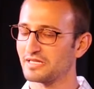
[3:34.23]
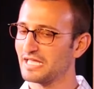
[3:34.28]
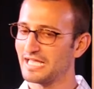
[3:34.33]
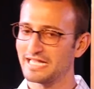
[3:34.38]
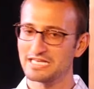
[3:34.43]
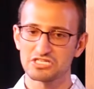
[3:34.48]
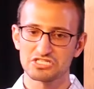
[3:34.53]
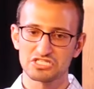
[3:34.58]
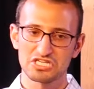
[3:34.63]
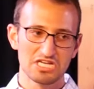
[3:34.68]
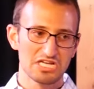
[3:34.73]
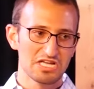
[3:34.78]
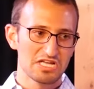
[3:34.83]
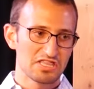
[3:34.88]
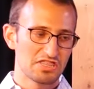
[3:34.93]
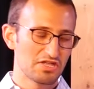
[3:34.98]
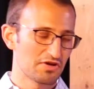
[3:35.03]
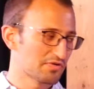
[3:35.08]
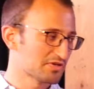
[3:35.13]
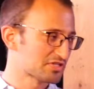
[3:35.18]
And
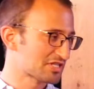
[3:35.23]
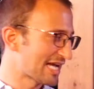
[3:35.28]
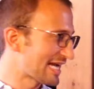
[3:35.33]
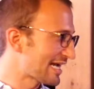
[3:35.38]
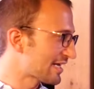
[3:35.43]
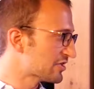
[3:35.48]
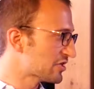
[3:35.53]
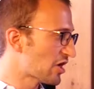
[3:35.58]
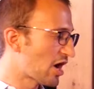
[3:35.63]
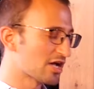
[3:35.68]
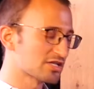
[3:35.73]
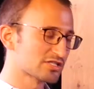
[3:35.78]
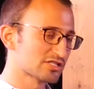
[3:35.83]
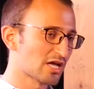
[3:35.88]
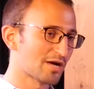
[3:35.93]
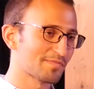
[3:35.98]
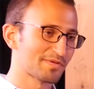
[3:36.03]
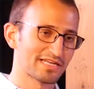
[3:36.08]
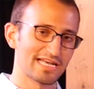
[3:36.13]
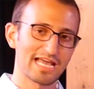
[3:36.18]
there is a
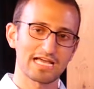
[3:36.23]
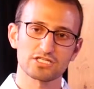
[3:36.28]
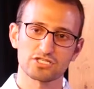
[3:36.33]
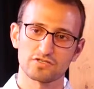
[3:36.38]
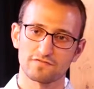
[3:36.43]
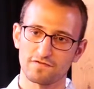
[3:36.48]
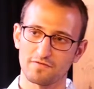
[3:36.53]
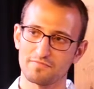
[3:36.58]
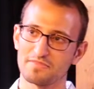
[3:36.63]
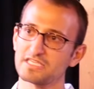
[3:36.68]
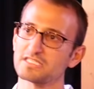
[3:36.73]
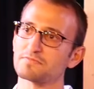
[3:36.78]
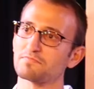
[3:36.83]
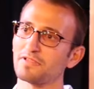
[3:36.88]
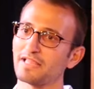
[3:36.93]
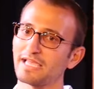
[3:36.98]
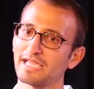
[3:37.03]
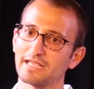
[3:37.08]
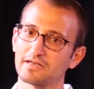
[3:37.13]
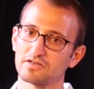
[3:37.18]
nonstop connection from this
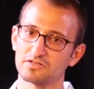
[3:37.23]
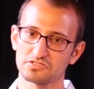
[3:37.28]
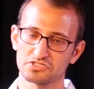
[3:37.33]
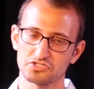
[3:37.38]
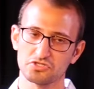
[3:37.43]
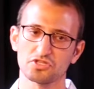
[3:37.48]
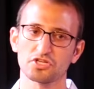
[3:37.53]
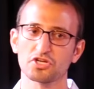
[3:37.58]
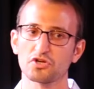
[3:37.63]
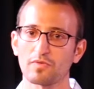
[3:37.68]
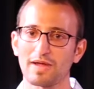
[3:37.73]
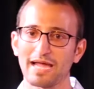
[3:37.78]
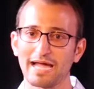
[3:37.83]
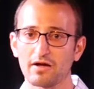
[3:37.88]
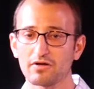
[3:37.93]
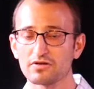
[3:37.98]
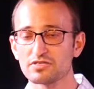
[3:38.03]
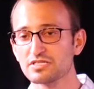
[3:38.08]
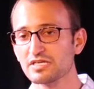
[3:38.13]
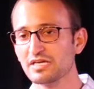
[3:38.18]
plane to the
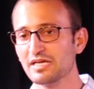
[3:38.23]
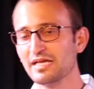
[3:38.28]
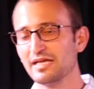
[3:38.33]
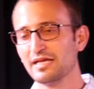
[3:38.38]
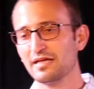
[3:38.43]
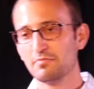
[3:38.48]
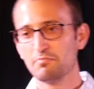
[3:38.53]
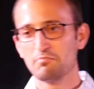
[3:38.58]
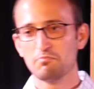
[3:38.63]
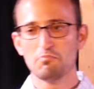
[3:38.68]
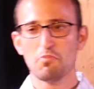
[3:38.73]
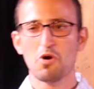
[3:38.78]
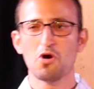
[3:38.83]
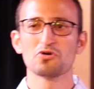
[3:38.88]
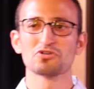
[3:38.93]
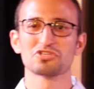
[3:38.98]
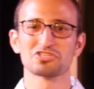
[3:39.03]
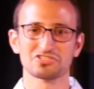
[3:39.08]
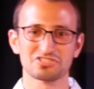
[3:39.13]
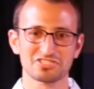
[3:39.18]
ground.
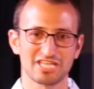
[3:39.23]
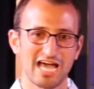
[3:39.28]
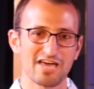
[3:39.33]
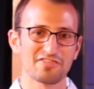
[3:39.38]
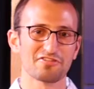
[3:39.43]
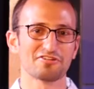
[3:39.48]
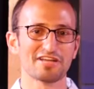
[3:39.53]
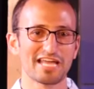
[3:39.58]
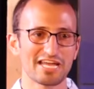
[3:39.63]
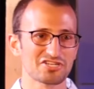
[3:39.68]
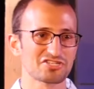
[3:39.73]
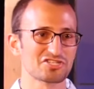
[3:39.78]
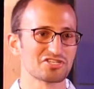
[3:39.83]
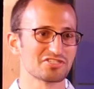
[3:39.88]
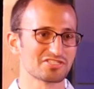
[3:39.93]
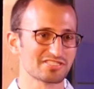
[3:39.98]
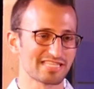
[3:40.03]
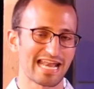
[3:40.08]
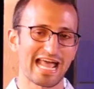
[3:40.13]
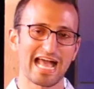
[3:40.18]
Most other
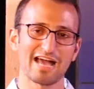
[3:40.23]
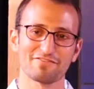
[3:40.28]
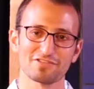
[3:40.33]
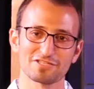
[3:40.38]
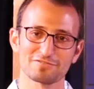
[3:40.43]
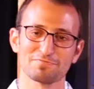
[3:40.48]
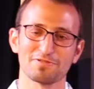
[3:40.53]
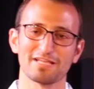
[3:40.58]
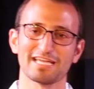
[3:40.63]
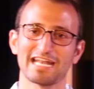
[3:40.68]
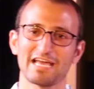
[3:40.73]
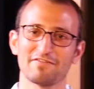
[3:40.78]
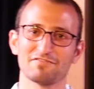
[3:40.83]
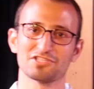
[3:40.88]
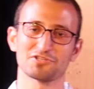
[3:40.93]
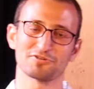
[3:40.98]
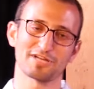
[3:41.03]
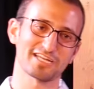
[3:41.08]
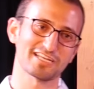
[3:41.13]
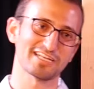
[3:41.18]
nations that have this plane have a
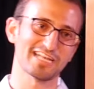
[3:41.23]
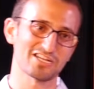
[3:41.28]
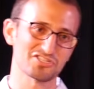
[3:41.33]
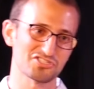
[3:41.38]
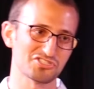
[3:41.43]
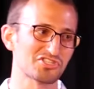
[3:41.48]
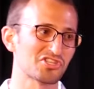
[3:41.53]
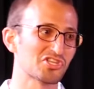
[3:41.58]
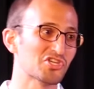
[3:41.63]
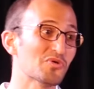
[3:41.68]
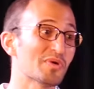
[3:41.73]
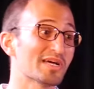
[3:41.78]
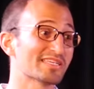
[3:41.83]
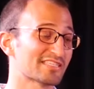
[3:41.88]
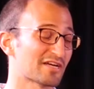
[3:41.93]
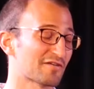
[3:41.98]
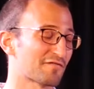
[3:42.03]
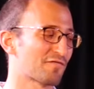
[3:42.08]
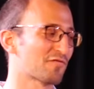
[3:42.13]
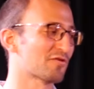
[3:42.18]
direct connection to the
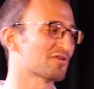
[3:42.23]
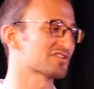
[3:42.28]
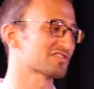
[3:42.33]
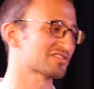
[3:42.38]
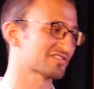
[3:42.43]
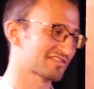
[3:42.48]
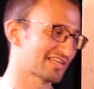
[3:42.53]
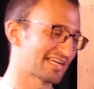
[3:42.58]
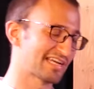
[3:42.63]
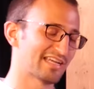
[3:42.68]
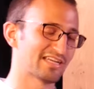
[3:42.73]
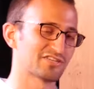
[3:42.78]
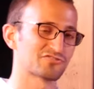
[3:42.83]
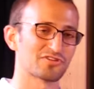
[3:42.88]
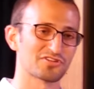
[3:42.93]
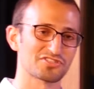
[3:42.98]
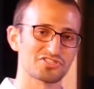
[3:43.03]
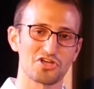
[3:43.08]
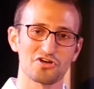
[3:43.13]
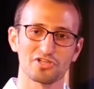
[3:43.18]
US Air Force.
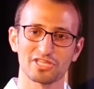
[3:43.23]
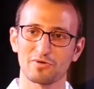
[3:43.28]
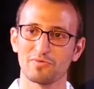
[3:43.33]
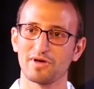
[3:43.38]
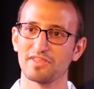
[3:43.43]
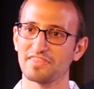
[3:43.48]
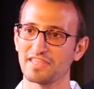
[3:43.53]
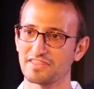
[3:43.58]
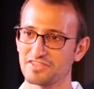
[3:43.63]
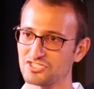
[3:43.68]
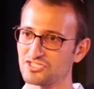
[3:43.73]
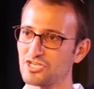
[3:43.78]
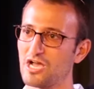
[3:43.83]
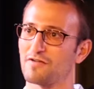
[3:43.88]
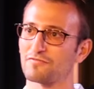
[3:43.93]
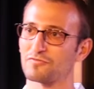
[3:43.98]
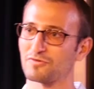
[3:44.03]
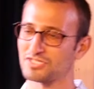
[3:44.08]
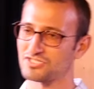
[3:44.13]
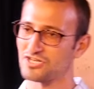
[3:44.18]
Israel's the only one that the
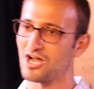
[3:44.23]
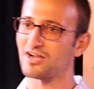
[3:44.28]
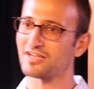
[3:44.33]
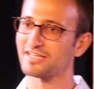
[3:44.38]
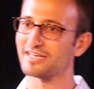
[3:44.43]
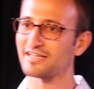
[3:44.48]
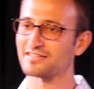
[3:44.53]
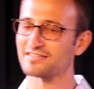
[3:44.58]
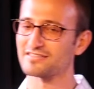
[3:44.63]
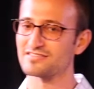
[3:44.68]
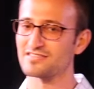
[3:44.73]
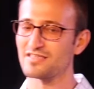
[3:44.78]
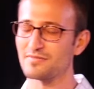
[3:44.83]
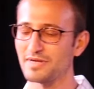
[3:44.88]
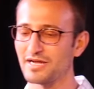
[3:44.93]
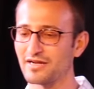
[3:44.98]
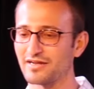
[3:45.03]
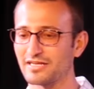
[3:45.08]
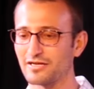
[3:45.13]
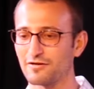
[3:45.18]
software is not connected to the
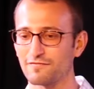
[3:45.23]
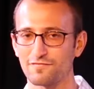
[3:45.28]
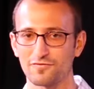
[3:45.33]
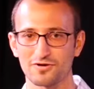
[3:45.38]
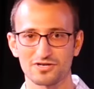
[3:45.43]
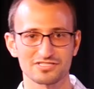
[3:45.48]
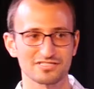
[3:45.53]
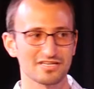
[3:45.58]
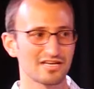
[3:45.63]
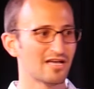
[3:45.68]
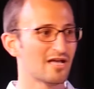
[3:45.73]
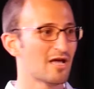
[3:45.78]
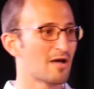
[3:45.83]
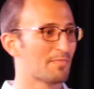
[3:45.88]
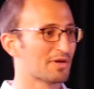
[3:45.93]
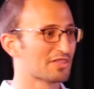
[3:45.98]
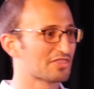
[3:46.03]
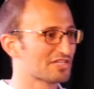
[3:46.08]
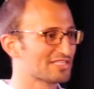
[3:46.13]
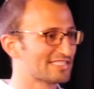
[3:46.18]
American Air Force.
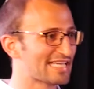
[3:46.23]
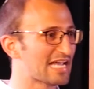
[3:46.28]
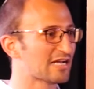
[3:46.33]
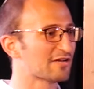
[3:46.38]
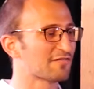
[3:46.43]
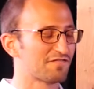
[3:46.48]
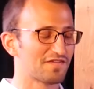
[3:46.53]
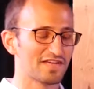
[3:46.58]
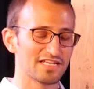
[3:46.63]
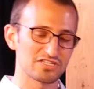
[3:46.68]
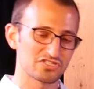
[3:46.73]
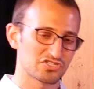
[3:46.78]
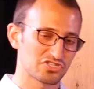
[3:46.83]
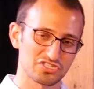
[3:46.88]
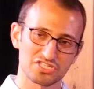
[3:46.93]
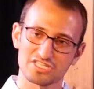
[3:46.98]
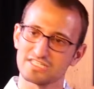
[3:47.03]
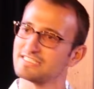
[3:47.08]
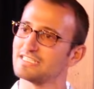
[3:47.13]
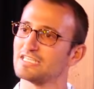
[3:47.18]
But the data feed is
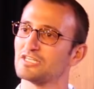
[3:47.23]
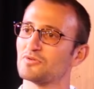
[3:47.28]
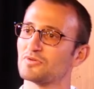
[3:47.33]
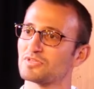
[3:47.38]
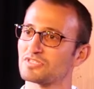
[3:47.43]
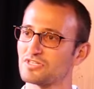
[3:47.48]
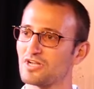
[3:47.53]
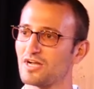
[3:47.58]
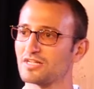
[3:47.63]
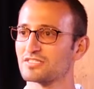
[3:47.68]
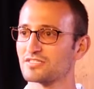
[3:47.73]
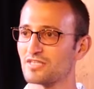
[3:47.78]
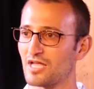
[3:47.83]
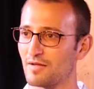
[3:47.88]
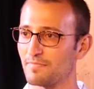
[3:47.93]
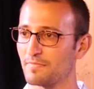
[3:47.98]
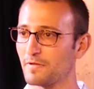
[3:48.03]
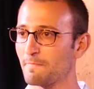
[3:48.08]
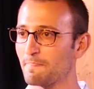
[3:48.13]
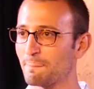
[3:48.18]
just continuous,
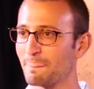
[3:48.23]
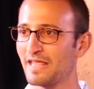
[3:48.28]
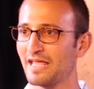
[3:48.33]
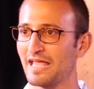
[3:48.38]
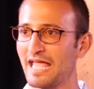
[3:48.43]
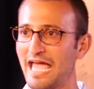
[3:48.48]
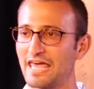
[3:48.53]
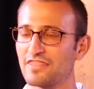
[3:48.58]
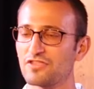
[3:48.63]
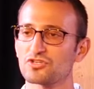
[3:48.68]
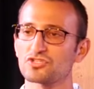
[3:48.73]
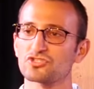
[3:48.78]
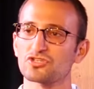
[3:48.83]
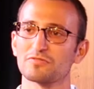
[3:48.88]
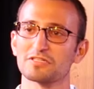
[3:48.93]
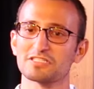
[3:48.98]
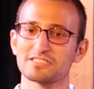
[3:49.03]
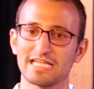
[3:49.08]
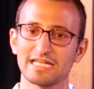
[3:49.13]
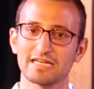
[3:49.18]
nonstop. And there's so
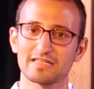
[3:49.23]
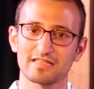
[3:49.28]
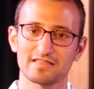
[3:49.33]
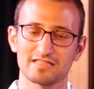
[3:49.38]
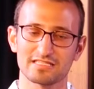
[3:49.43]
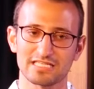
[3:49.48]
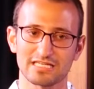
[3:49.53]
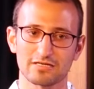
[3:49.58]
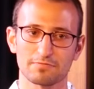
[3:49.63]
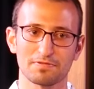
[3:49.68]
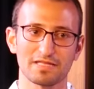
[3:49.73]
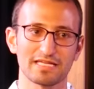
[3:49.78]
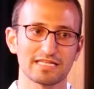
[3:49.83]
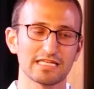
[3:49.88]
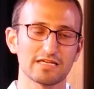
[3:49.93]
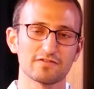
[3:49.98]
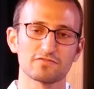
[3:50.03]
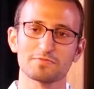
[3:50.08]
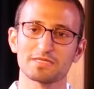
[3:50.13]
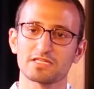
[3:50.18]
much data that this airplane
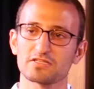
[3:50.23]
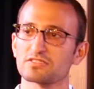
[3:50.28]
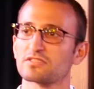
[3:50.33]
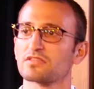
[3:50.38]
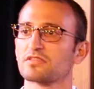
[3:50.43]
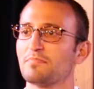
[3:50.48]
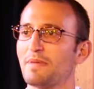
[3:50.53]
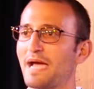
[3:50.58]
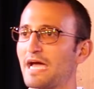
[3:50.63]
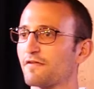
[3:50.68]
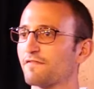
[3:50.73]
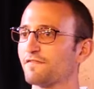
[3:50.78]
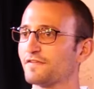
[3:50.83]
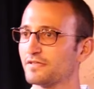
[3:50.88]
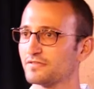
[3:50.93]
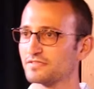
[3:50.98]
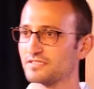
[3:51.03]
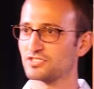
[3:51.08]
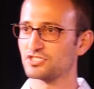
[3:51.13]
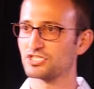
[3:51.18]
gives because the
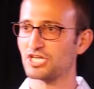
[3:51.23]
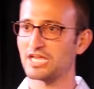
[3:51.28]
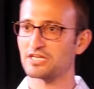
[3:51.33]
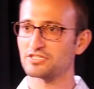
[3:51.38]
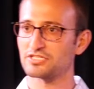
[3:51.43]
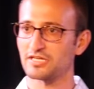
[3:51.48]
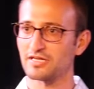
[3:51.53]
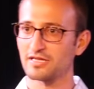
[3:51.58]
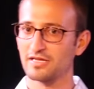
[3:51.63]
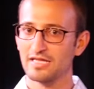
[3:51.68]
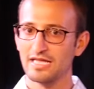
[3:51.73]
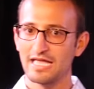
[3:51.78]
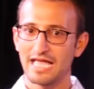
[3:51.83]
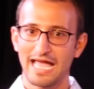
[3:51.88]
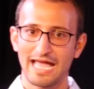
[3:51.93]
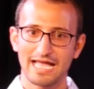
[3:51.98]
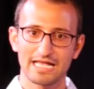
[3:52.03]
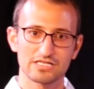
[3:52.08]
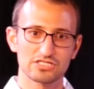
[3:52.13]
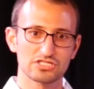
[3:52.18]
battlefield is changing.
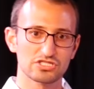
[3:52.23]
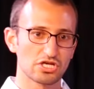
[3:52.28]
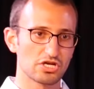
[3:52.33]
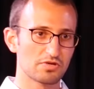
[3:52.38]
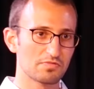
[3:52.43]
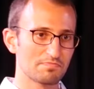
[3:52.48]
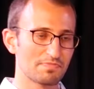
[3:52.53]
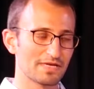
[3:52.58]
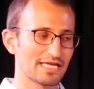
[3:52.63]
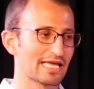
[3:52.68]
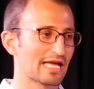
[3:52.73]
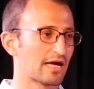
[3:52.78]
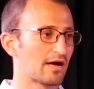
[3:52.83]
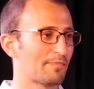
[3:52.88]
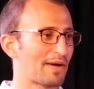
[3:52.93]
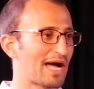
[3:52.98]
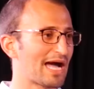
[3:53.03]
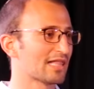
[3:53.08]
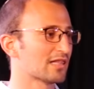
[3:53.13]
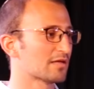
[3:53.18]
And being a
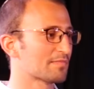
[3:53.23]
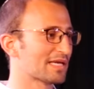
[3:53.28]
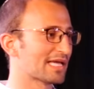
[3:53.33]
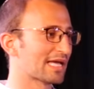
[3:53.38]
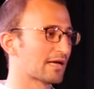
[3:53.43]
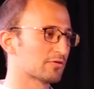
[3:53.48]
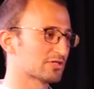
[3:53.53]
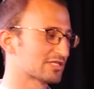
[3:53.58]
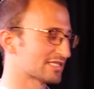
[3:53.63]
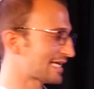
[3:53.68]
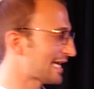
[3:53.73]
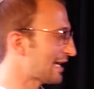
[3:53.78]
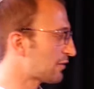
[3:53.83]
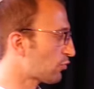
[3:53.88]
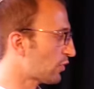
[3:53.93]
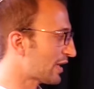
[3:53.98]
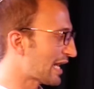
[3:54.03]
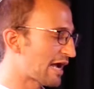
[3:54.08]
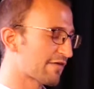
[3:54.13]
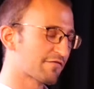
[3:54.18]
pilot being able to get
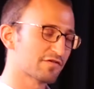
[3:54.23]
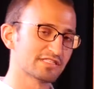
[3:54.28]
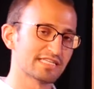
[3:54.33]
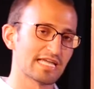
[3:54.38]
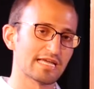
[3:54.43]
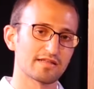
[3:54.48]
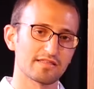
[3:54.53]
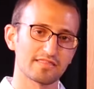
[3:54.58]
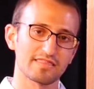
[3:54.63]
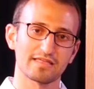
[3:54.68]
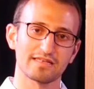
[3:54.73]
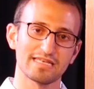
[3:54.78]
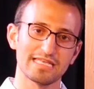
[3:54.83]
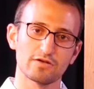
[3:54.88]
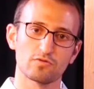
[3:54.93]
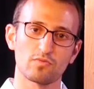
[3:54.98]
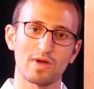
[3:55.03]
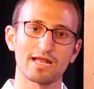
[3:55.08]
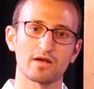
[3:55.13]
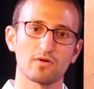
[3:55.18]
whatever data they
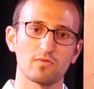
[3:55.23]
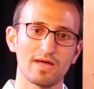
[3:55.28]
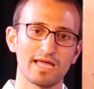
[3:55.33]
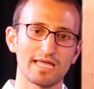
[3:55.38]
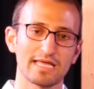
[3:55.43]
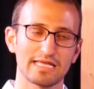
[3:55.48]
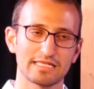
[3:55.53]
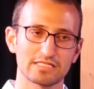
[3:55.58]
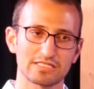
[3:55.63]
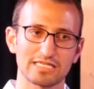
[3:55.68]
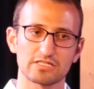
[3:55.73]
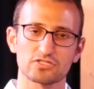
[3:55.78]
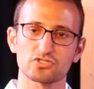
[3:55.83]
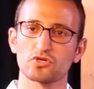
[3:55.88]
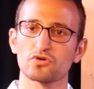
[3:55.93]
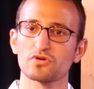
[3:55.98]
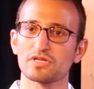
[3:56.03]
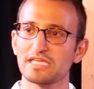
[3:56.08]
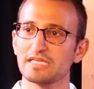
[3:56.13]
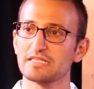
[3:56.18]
need right away, it's
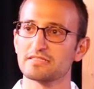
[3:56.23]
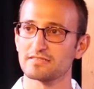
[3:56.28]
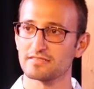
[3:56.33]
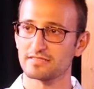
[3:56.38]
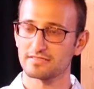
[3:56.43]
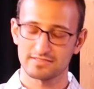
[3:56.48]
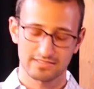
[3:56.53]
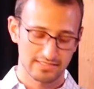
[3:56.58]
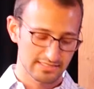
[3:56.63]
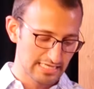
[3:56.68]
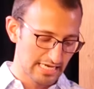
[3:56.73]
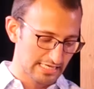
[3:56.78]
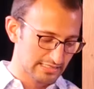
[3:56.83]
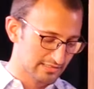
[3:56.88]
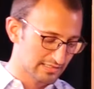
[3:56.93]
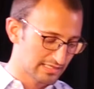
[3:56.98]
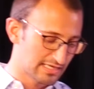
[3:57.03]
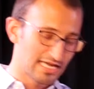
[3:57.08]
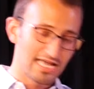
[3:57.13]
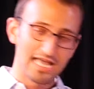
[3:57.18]
so key to their success.